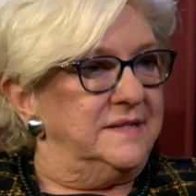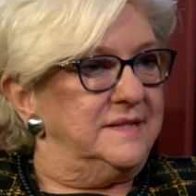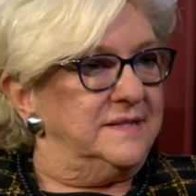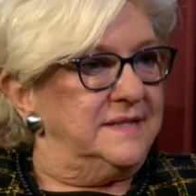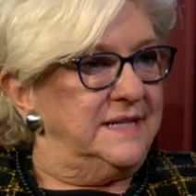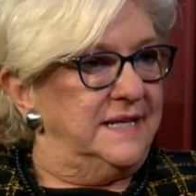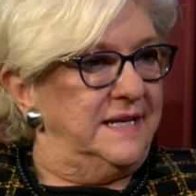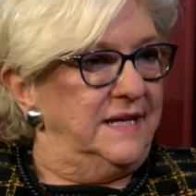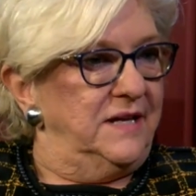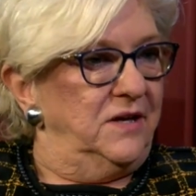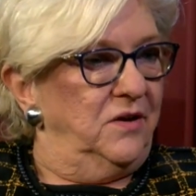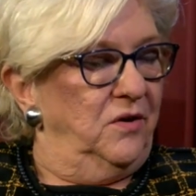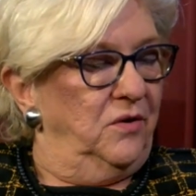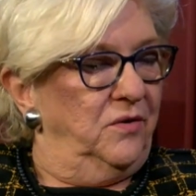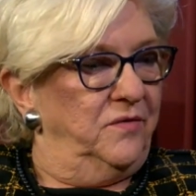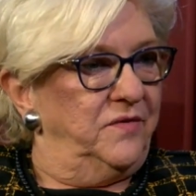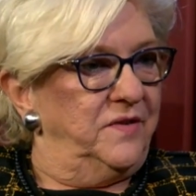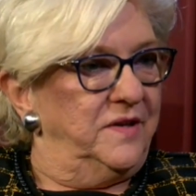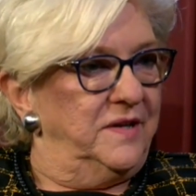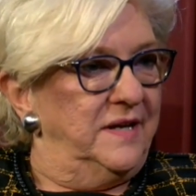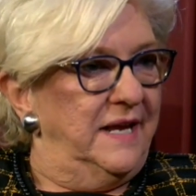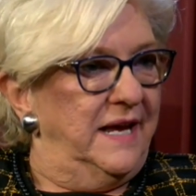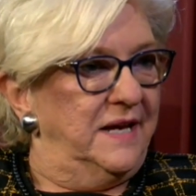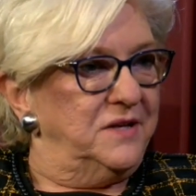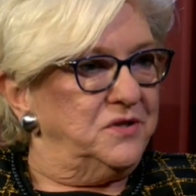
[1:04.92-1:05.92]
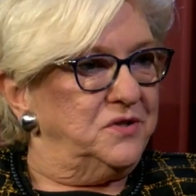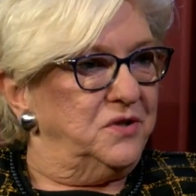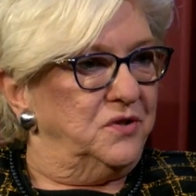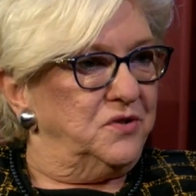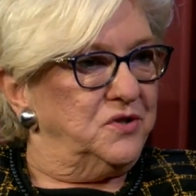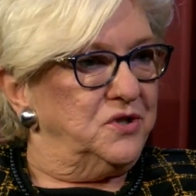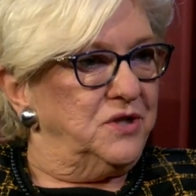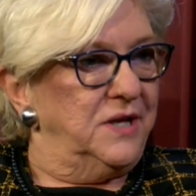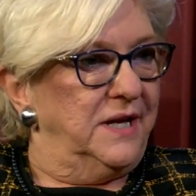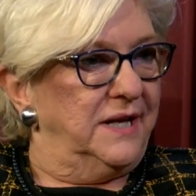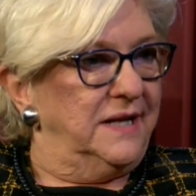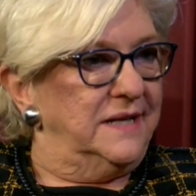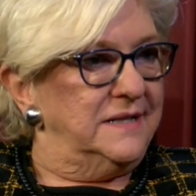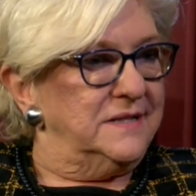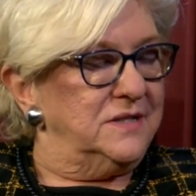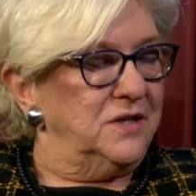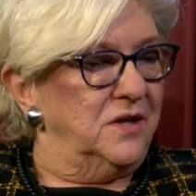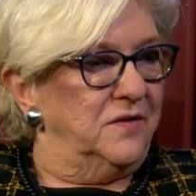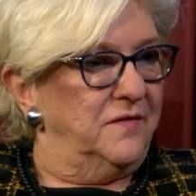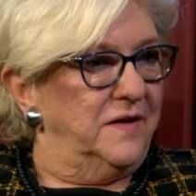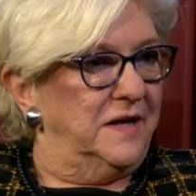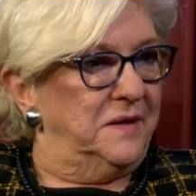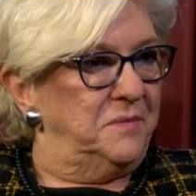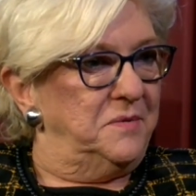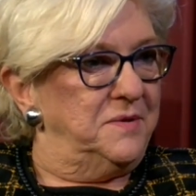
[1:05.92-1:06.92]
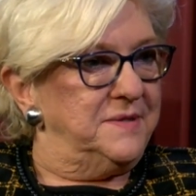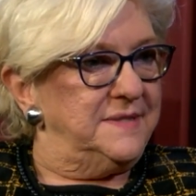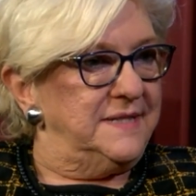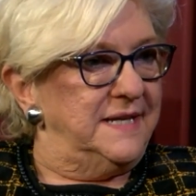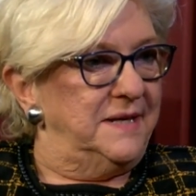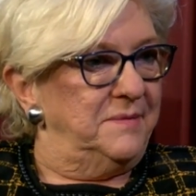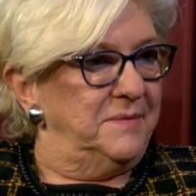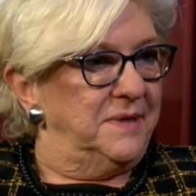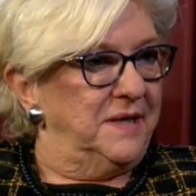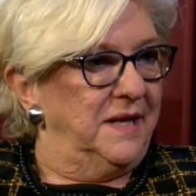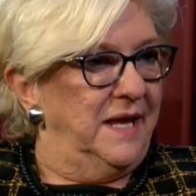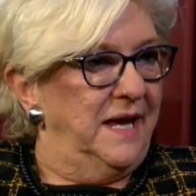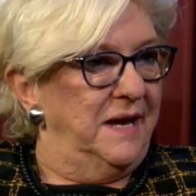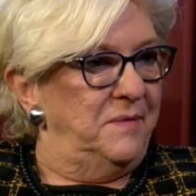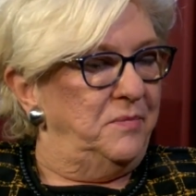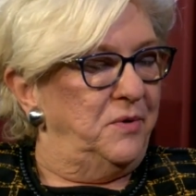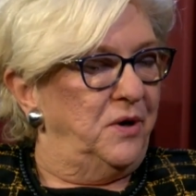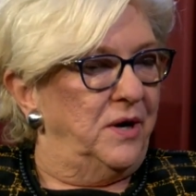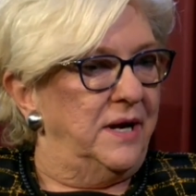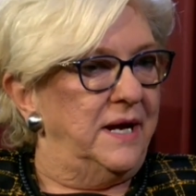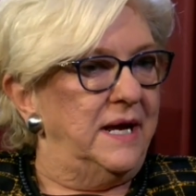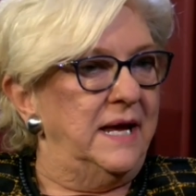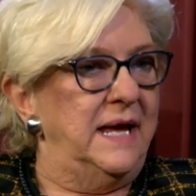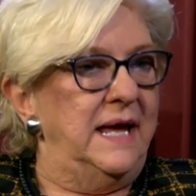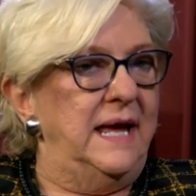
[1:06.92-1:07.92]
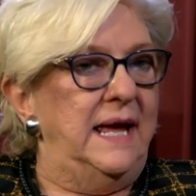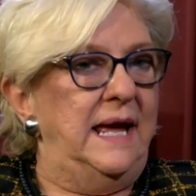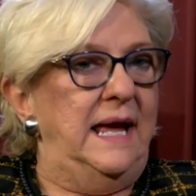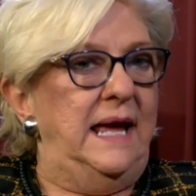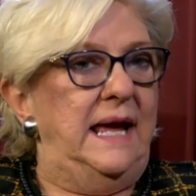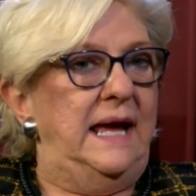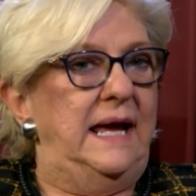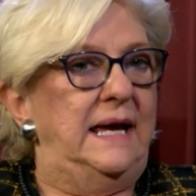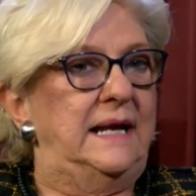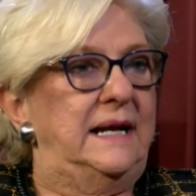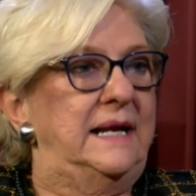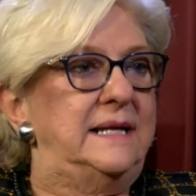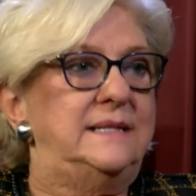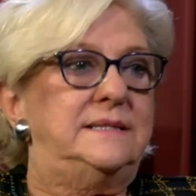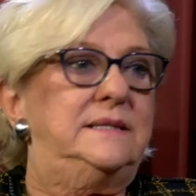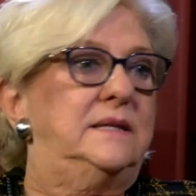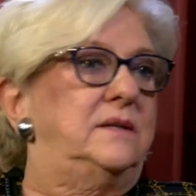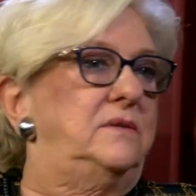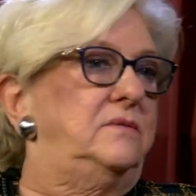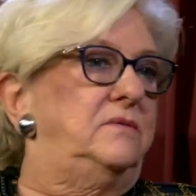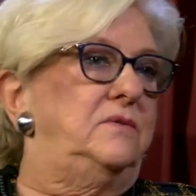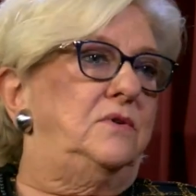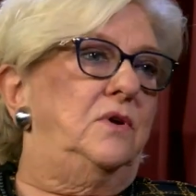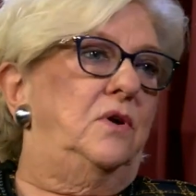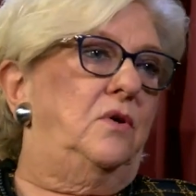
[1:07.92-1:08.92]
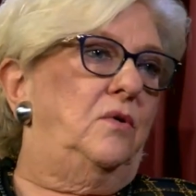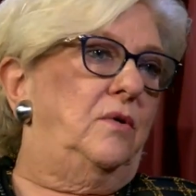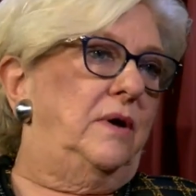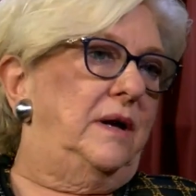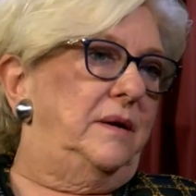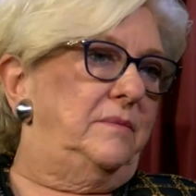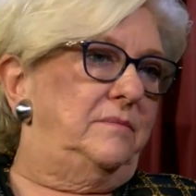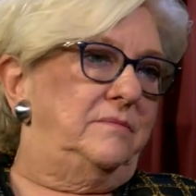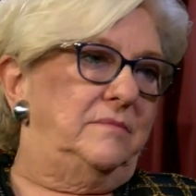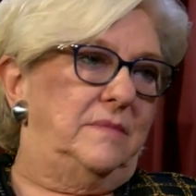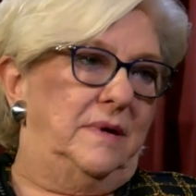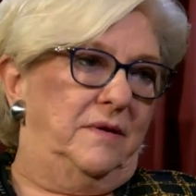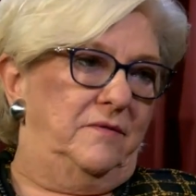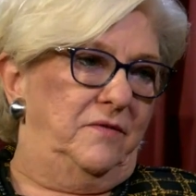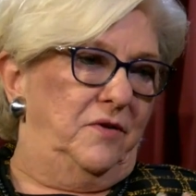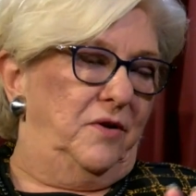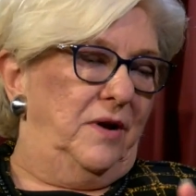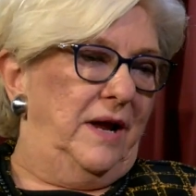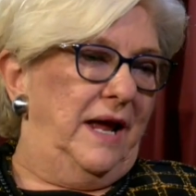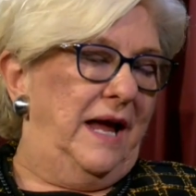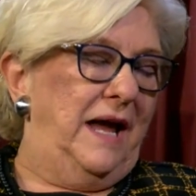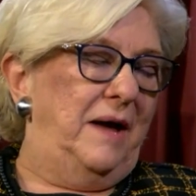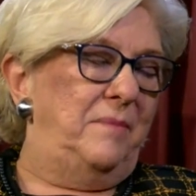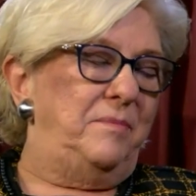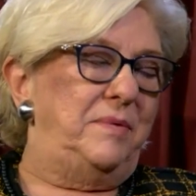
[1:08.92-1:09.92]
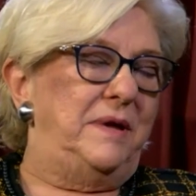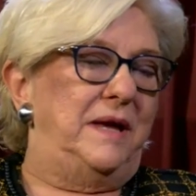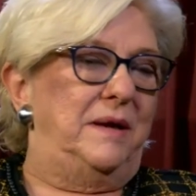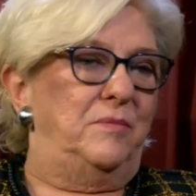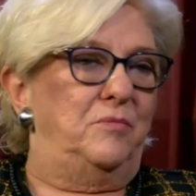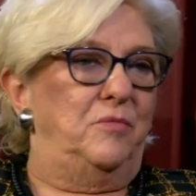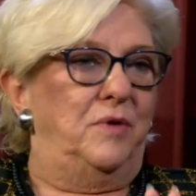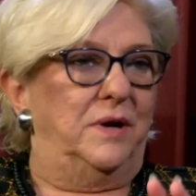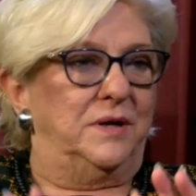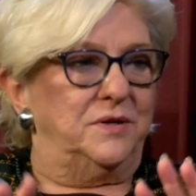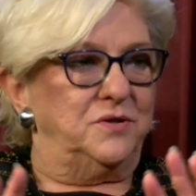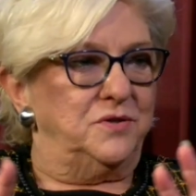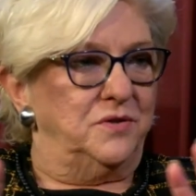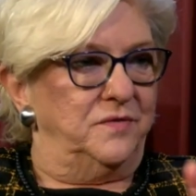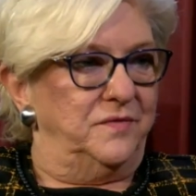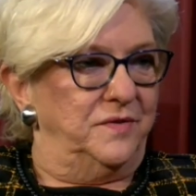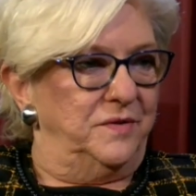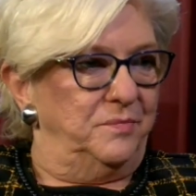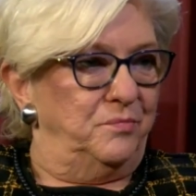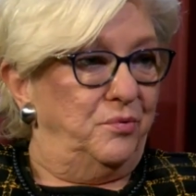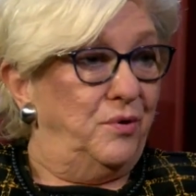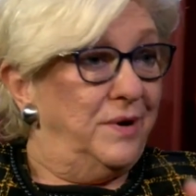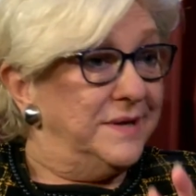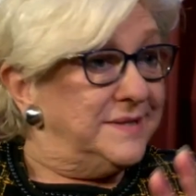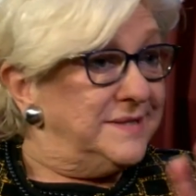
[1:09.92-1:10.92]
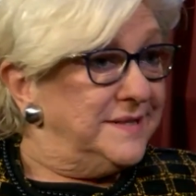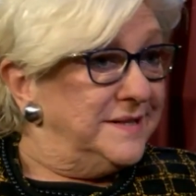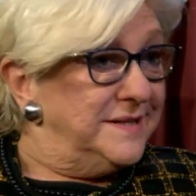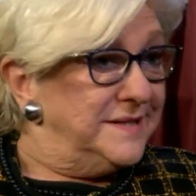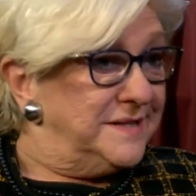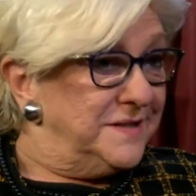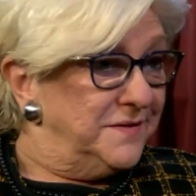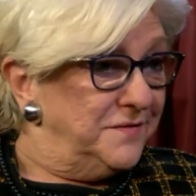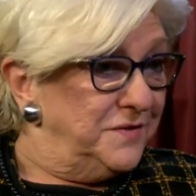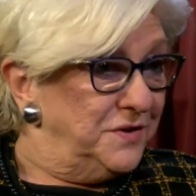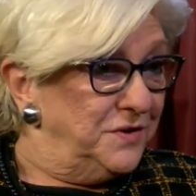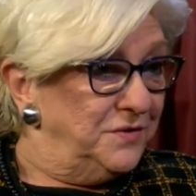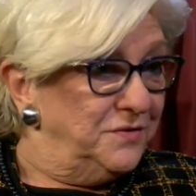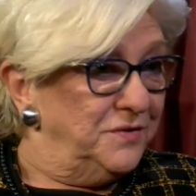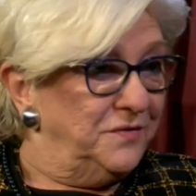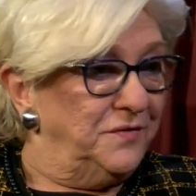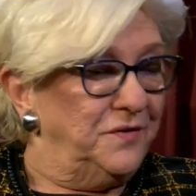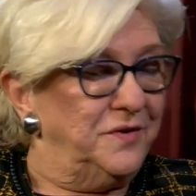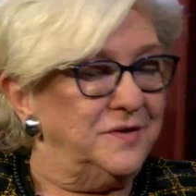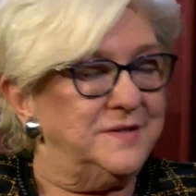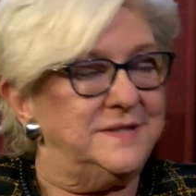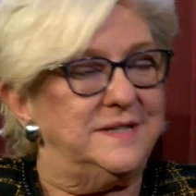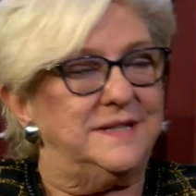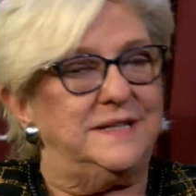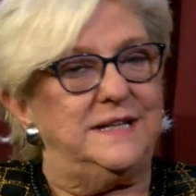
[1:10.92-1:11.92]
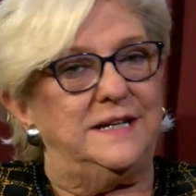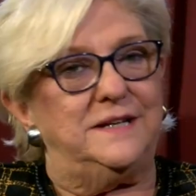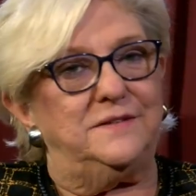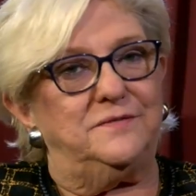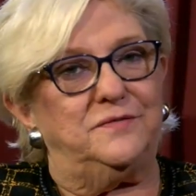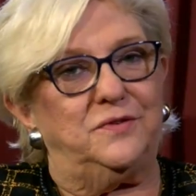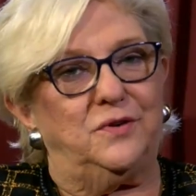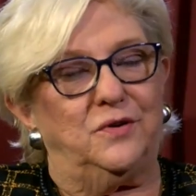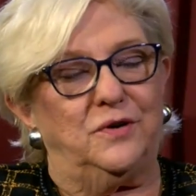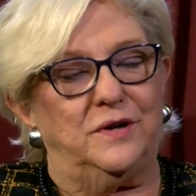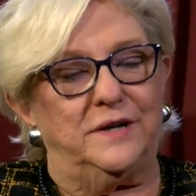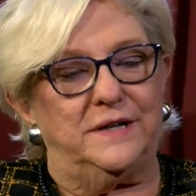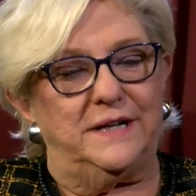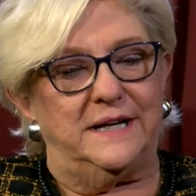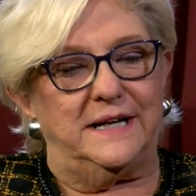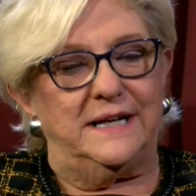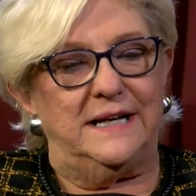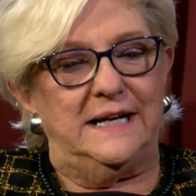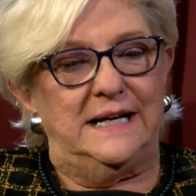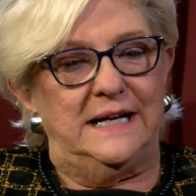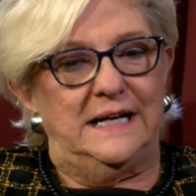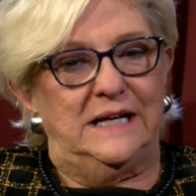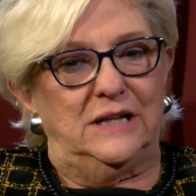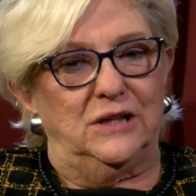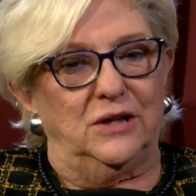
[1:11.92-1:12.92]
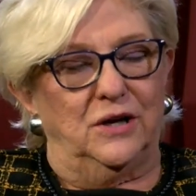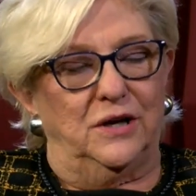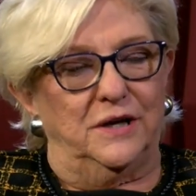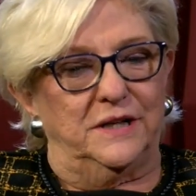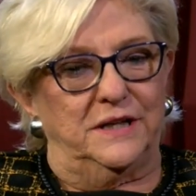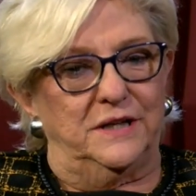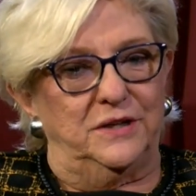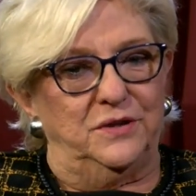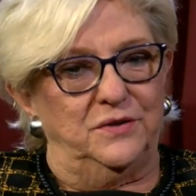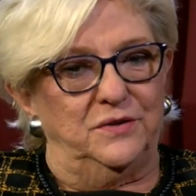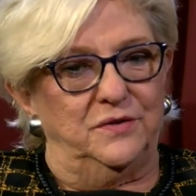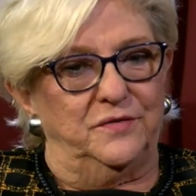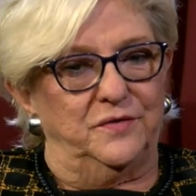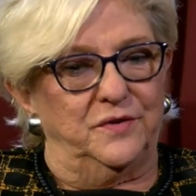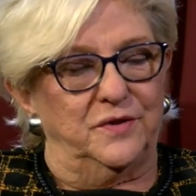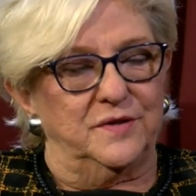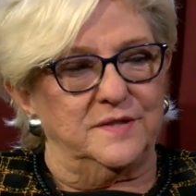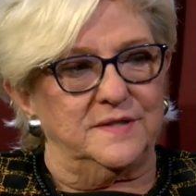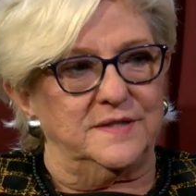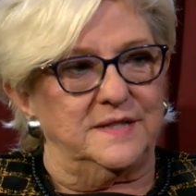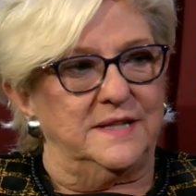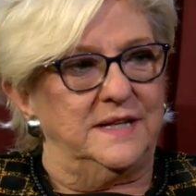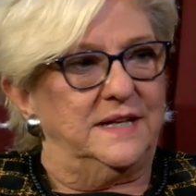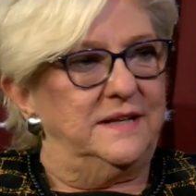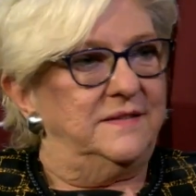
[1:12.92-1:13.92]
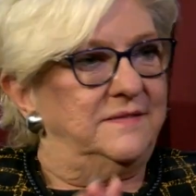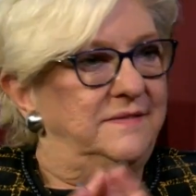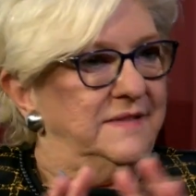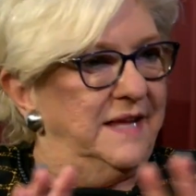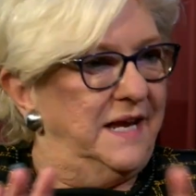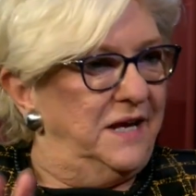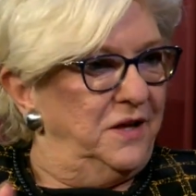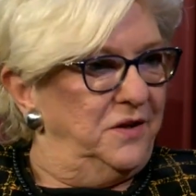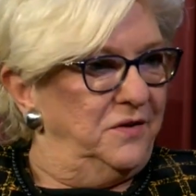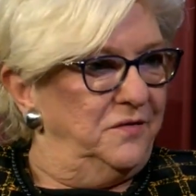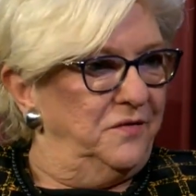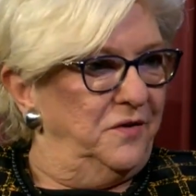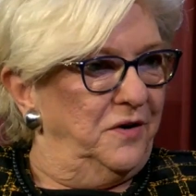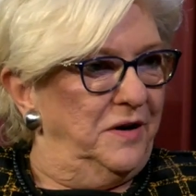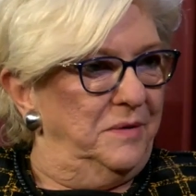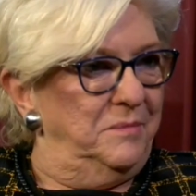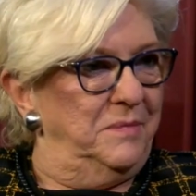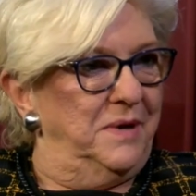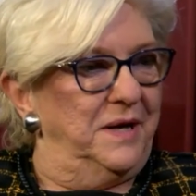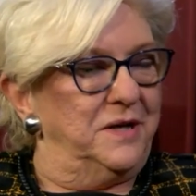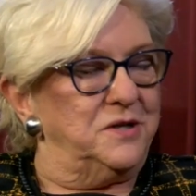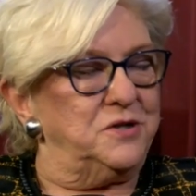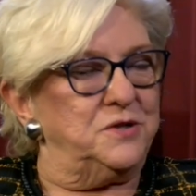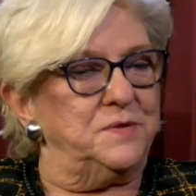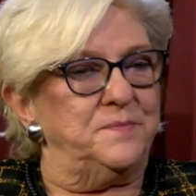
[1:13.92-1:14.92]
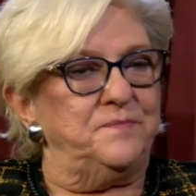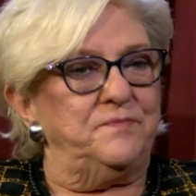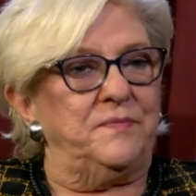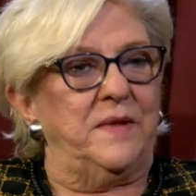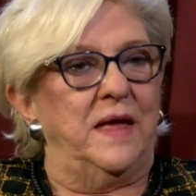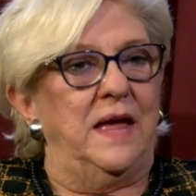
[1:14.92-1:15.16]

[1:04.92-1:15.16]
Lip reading: and CEO of the National Czech and Slovak Museum and Library. And I said, no, I'm very happy. I'm president of a university in Florida, Larkin University. Thank you very much.